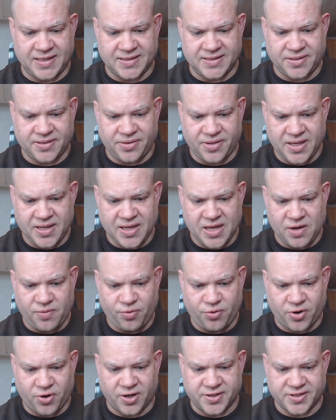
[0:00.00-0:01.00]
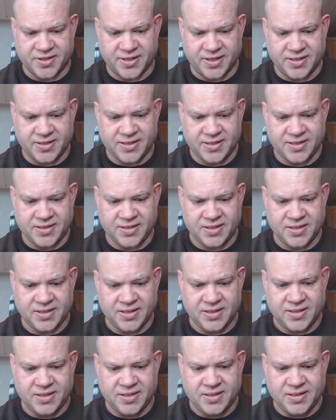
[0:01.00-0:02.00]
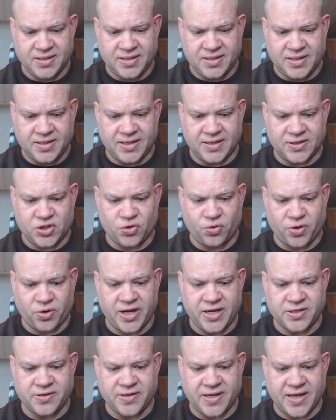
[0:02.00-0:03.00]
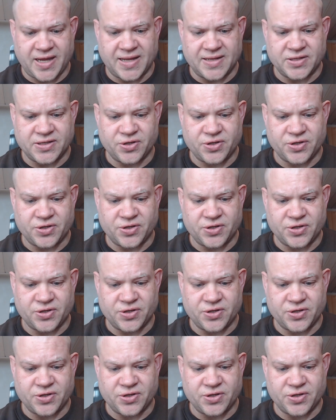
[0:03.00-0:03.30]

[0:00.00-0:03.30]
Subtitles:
thinking process is trying to answer